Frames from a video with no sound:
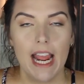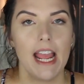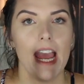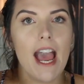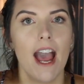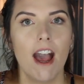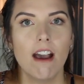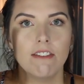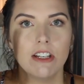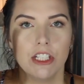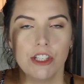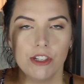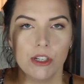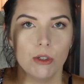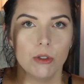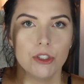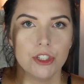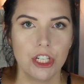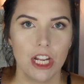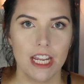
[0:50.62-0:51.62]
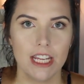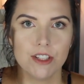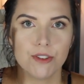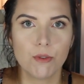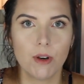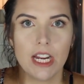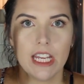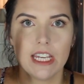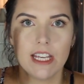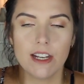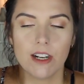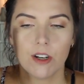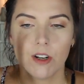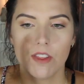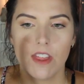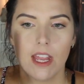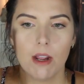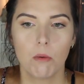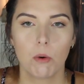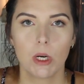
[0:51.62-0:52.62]
I have two shades right
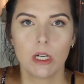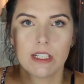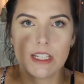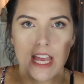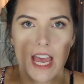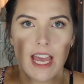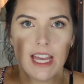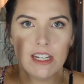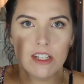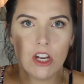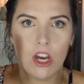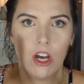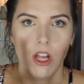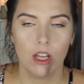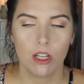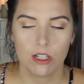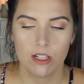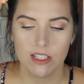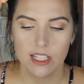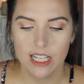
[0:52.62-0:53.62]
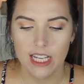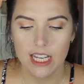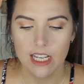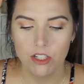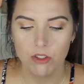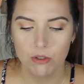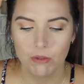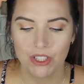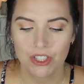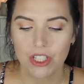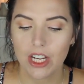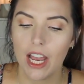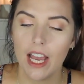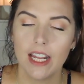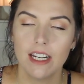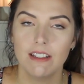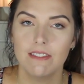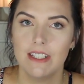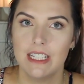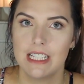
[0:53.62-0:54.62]
here. They were $10 each, which
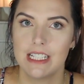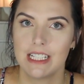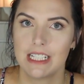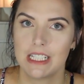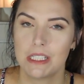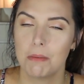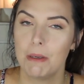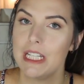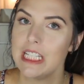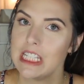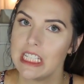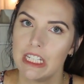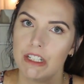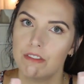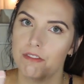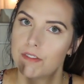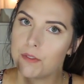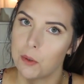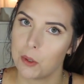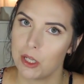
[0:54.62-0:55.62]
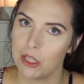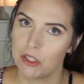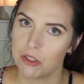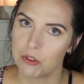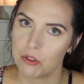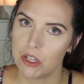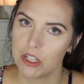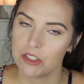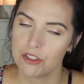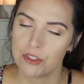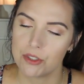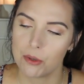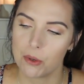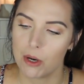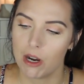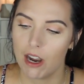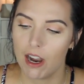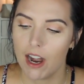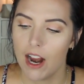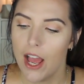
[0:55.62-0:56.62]
kind of is expensive for the
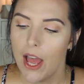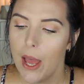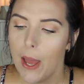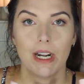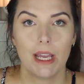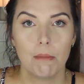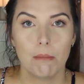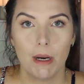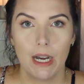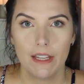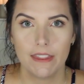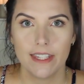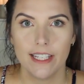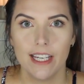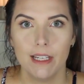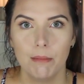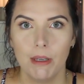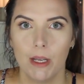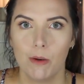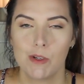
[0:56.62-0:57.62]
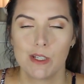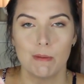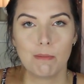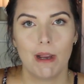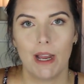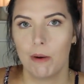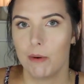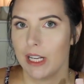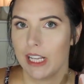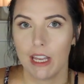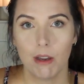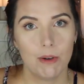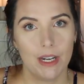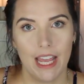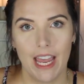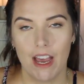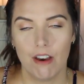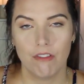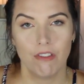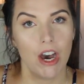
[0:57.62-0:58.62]
drugstore. When I bought them, it was buy one, get
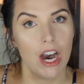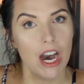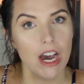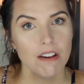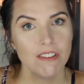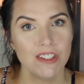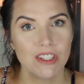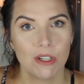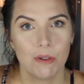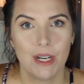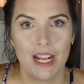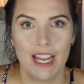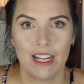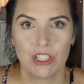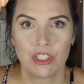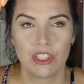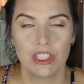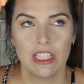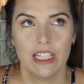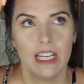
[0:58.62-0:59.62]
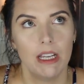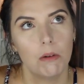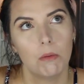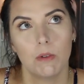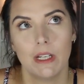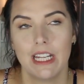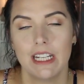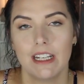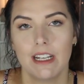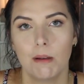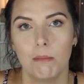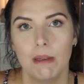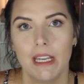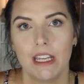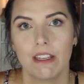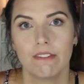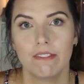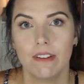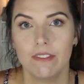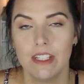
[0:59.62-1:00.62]
one half off. So it actually ended up
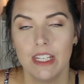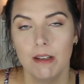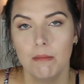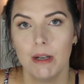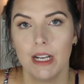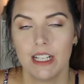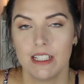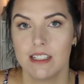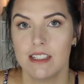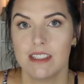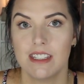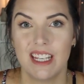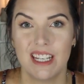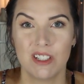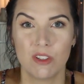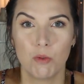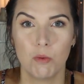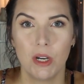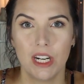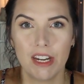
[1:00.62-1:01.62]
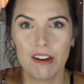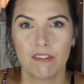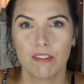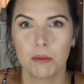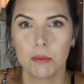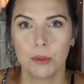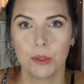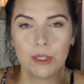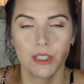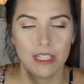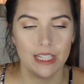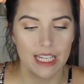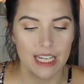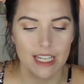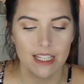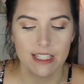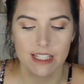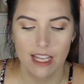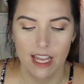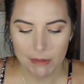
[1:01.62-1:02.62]
being 15 bucks instead of 20 for both of
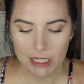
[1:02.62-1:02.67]
these.